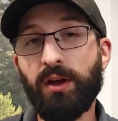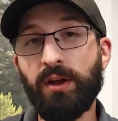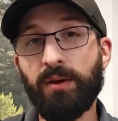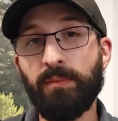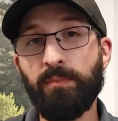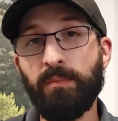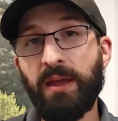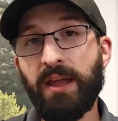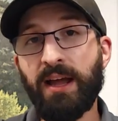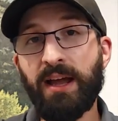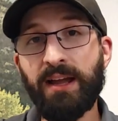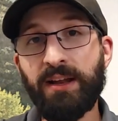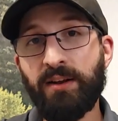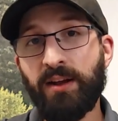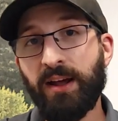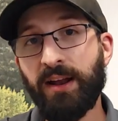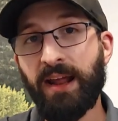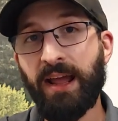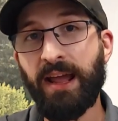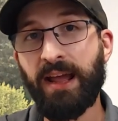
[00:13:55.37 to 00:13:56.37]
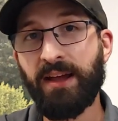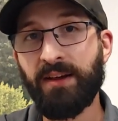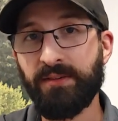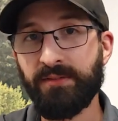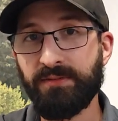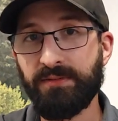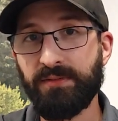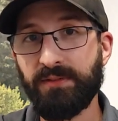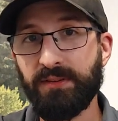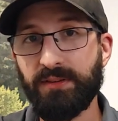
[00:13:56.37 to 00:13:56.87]
may I not
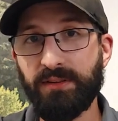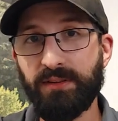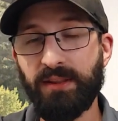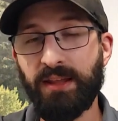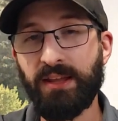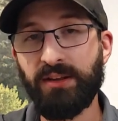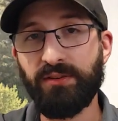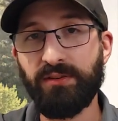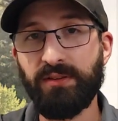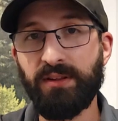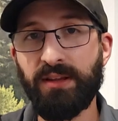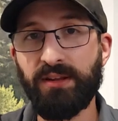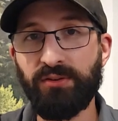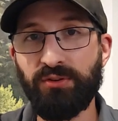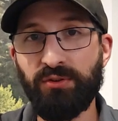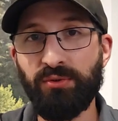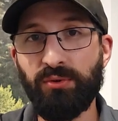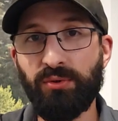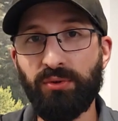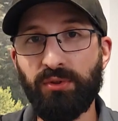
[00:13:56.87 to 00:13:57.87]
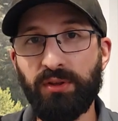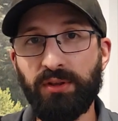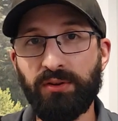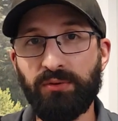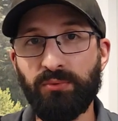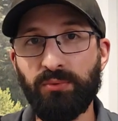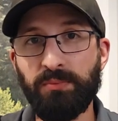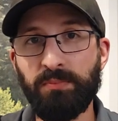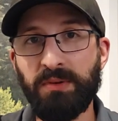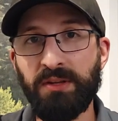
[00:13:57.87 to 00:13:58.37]
have that you
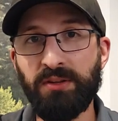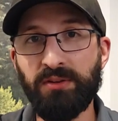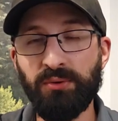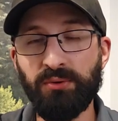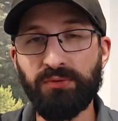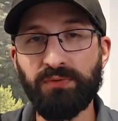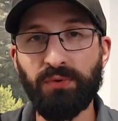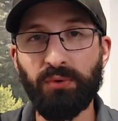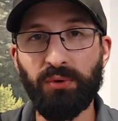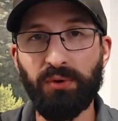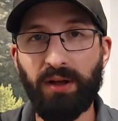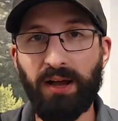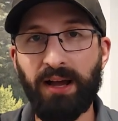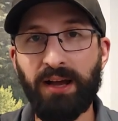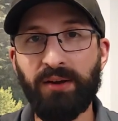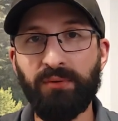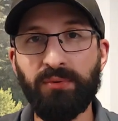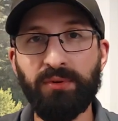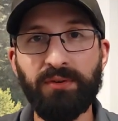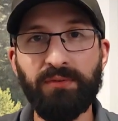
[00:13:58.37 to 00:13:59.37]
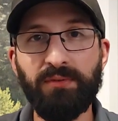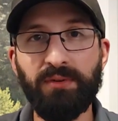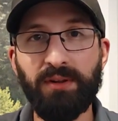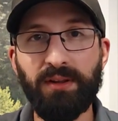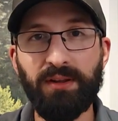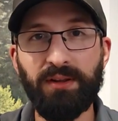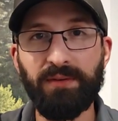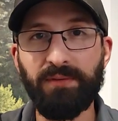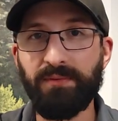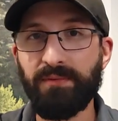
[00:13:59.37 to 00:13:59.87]
think would be useful? I would
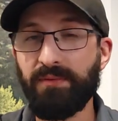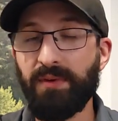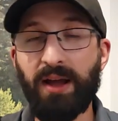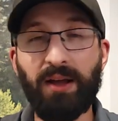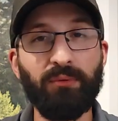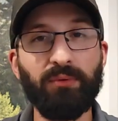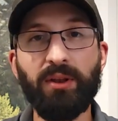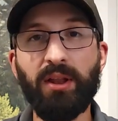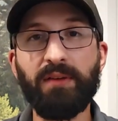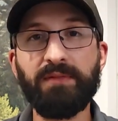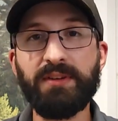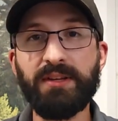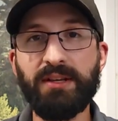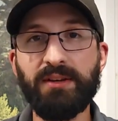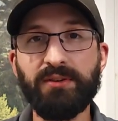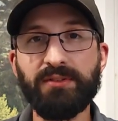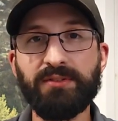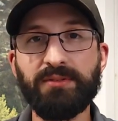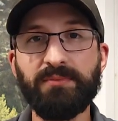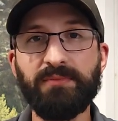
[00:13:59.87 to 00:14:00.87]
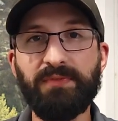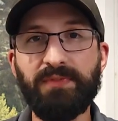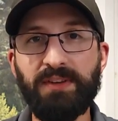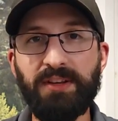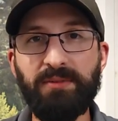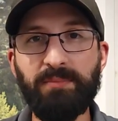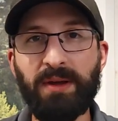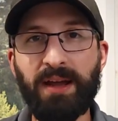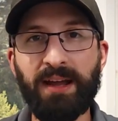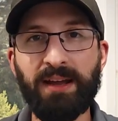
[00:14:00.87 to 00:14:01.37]
love to hear some
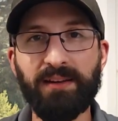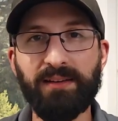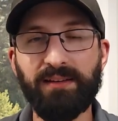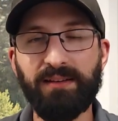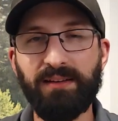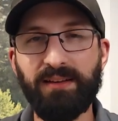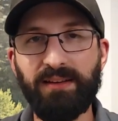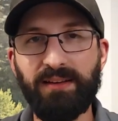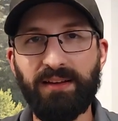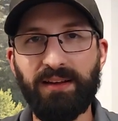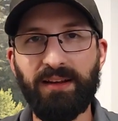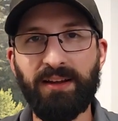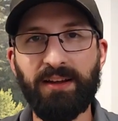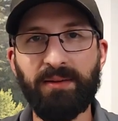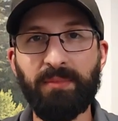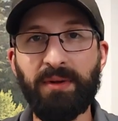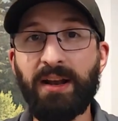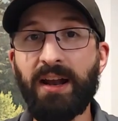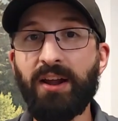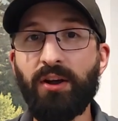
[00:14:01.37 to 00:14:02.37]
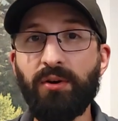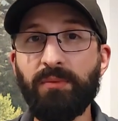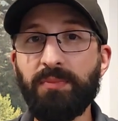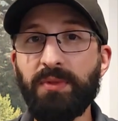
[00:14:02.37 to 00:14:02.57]
feedback. And I hope